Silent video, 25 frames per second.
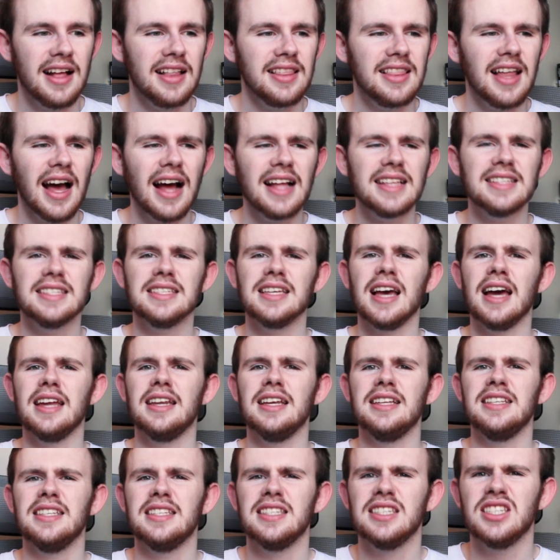That's an
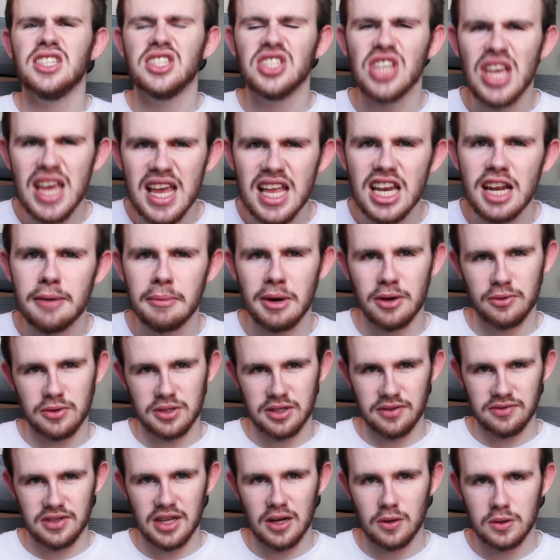insane
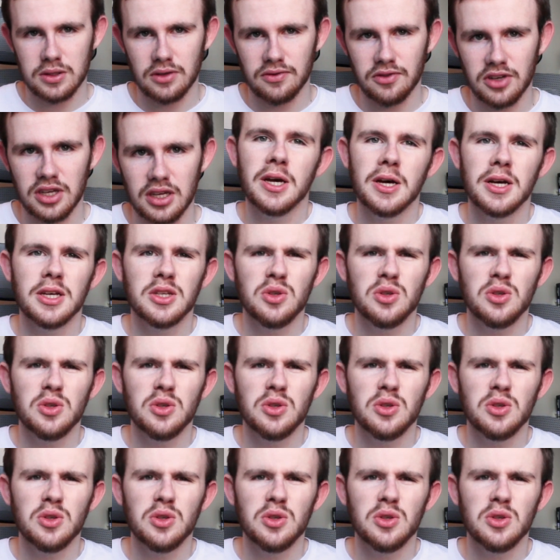amount of delta V.